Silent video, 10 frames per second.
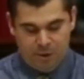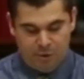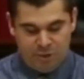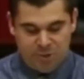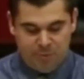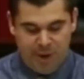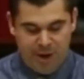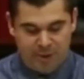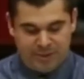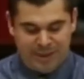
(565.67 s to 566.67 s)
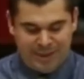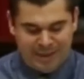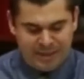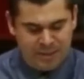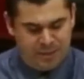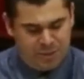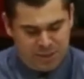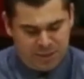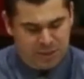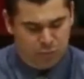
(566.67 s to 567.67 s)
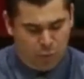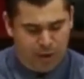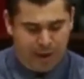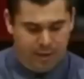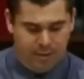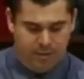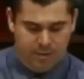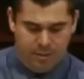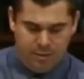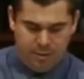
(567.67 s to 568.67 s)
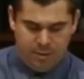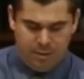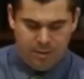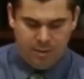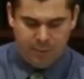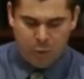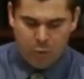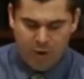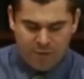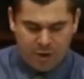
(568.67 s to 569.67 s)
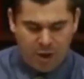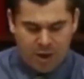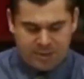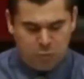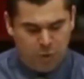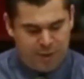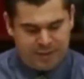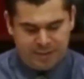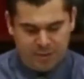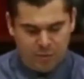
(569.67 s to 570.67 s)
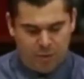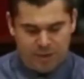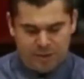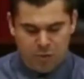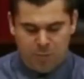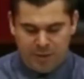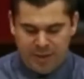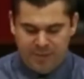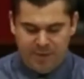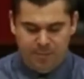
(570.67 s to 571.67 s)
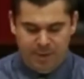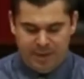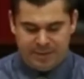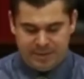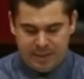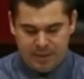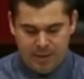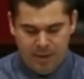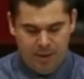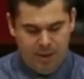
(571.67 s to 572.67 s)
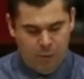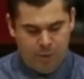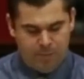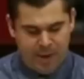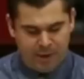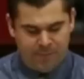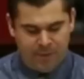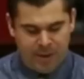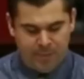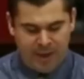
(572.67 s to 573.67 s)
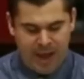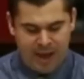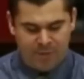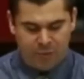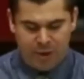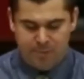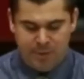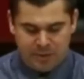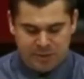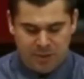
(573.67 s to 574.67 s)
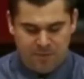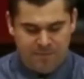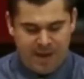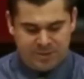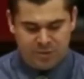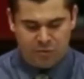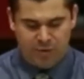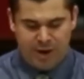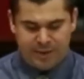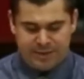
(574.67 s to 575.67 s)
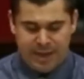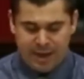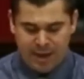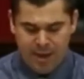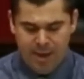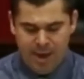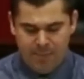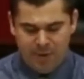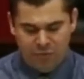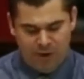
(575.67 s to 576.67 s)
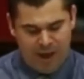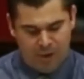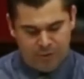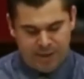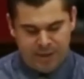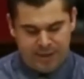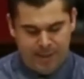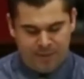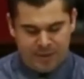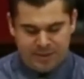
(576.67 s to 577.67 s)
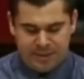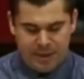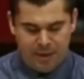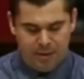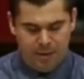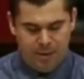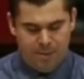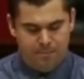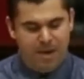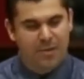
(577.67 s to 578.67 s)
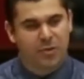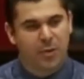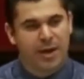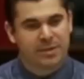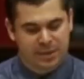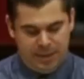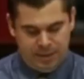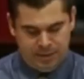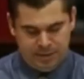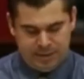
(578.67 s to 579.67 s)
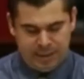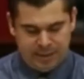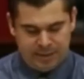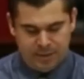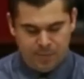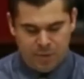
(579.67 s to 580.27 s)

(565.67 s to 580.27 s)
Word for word: Christian parents listen to Jesus' warning. But whoever causes one of these little ones who believe in me to sin, it would be better for him to have a great millstone fastened around his neck and be drowned in the depth of the sea. Matthew 18:6.